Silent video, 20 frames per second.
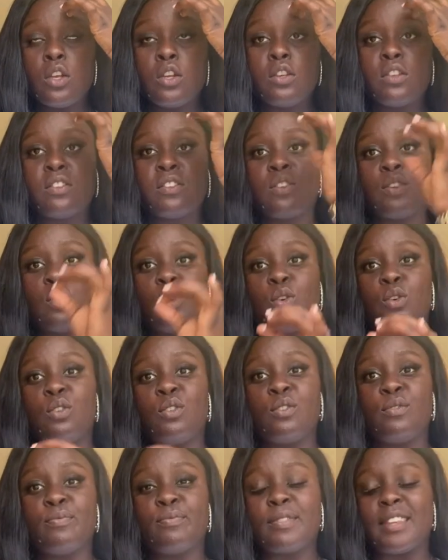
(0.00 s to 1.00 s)

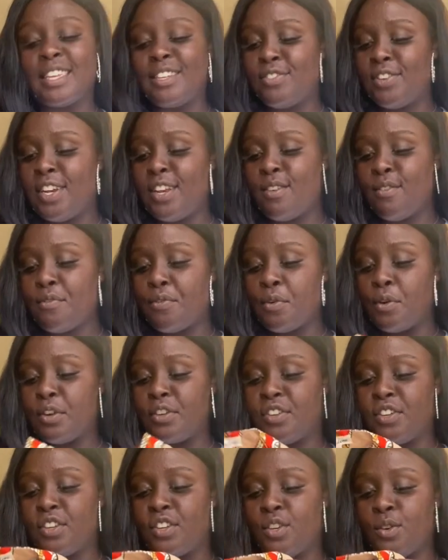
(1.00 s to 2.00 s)
So it's really
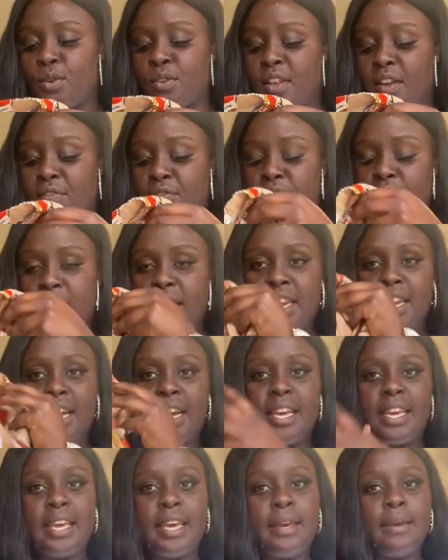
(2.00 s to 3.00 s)
unfortunate though, because I really
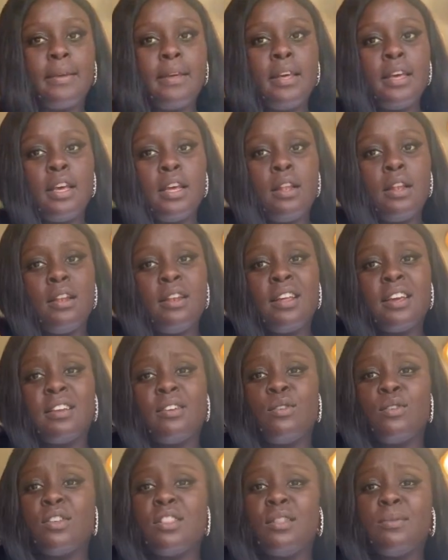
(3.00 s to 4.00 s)
like it. Like,
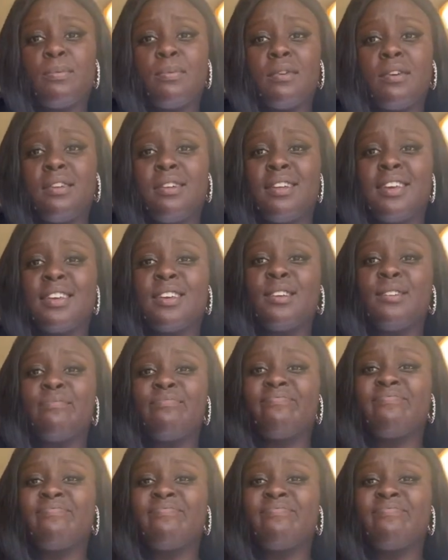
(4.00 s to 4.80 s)
look at the, like,